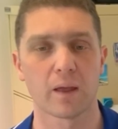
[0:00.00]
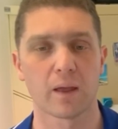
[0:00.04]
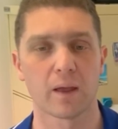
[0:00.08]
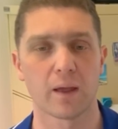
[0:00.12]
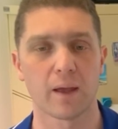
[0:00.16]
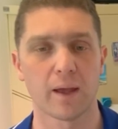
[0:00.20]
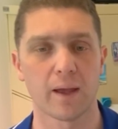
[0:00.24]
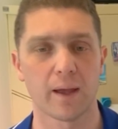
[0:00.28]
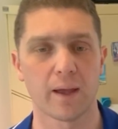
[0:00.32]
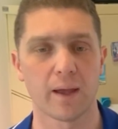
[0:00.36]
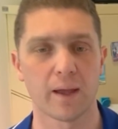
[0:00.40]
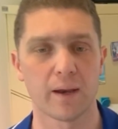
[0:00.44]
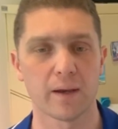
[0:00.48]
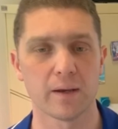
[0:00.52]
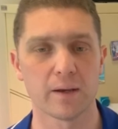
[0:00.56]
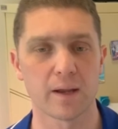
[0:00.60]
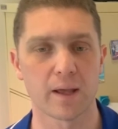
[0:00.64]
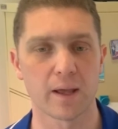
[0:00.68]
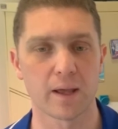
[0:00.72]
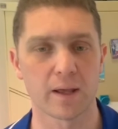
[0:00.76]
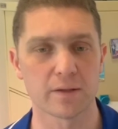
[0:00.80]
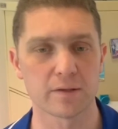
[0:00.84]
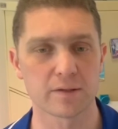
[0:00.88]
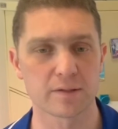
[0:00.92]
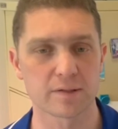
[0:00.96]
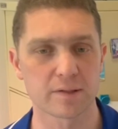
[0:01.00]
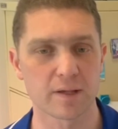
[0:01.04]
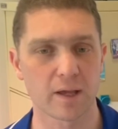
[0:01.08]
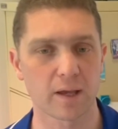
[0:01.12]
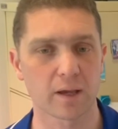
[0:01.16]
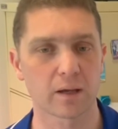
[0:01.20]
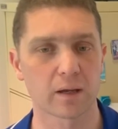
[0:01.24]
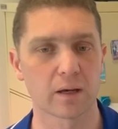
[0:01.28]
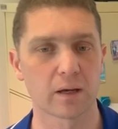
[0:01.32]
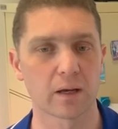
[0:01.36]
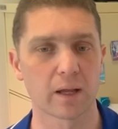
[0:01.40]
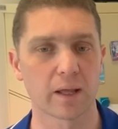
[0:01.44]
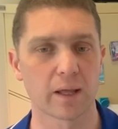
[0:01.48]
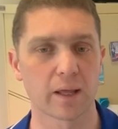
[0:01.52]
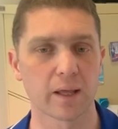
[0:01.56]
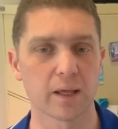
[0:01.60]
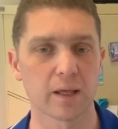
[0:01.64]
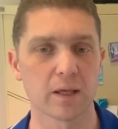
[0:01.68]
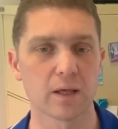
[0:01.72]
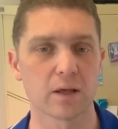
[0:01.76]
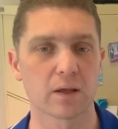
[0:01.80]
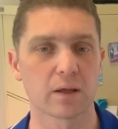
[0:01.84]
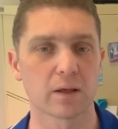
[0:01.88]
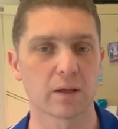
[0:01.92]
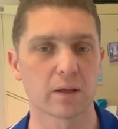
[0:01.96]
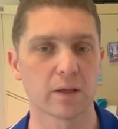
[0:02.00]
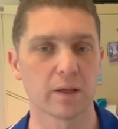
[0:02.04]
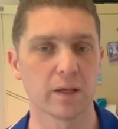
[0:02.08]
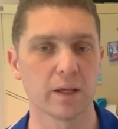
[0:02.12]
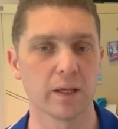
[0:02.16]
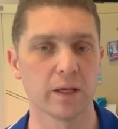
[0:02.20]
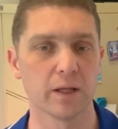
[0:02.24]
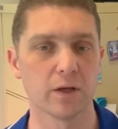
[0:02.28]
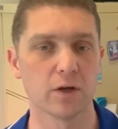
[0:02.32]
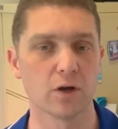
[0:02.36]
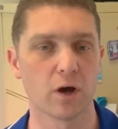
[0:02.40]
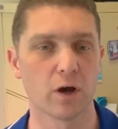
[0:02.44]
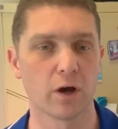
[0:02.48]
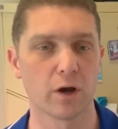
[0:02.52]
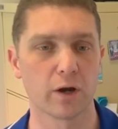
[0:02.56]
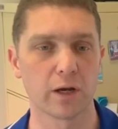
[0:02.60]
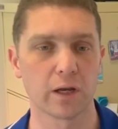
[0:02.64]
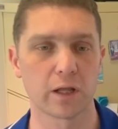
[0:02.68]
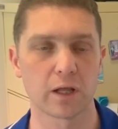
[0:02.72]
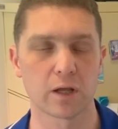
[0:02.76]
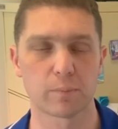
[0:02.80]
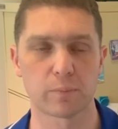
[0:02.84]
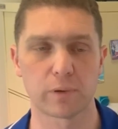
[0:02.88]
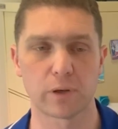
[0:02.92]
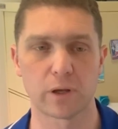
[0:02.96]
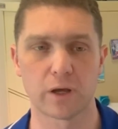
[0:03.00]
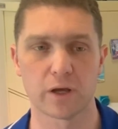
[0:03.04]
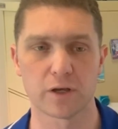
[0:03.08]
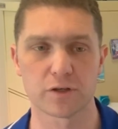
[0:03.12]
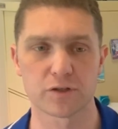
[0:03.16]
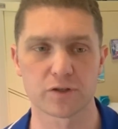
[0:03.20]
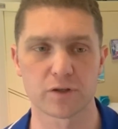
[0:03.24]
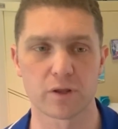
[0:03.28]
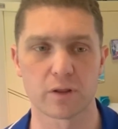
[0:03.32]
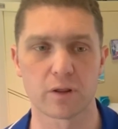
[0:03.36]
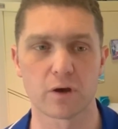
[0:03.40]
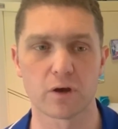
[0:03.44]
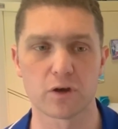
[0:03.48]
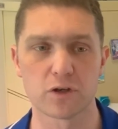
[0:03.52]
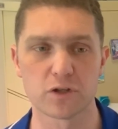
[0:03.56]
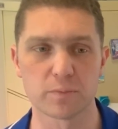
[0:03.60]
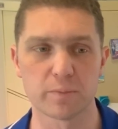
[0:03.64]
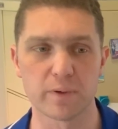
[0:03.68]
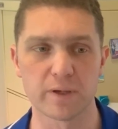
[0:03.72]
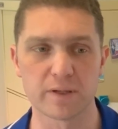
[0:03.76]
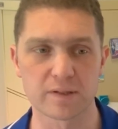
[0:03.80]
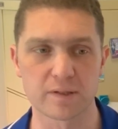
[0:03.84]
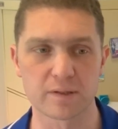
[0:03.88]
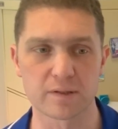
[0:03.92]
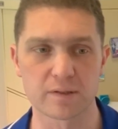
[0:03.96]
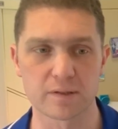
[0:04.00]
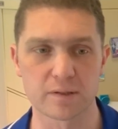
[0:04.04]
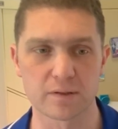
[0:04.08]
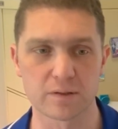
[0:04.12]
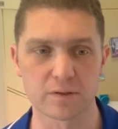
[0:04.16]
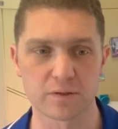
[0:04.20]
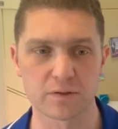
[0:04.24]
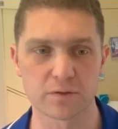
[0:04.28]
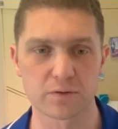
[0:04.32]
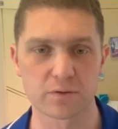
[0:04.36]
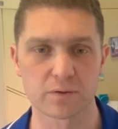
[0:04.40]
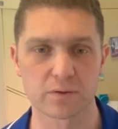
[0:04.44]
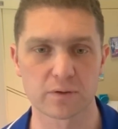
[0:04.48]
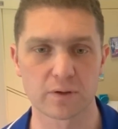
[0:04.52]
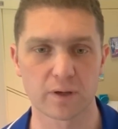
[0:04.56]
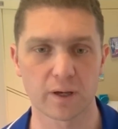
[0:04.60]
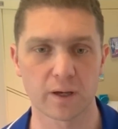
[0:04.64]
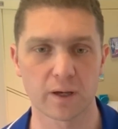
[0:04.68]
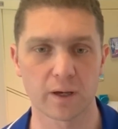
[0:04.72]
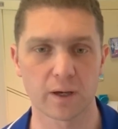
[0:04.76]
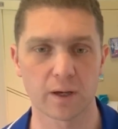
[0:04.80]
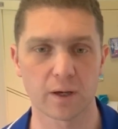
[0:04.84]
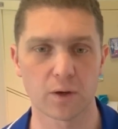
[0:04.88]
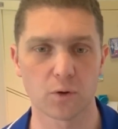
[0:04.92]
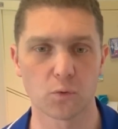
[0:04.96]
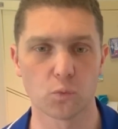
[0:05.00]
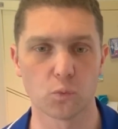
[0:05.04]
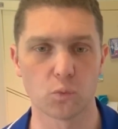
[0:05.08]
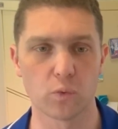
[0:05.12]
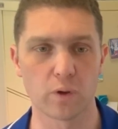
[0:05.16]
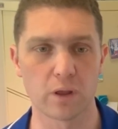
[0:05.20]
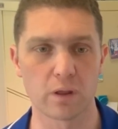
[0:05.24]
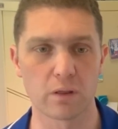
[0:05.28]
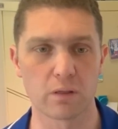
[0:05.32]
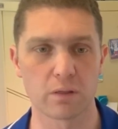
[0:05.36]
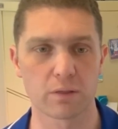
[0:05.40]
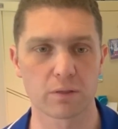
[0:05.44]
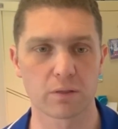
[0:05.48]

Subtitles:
And secondly, it only applies to those businesses with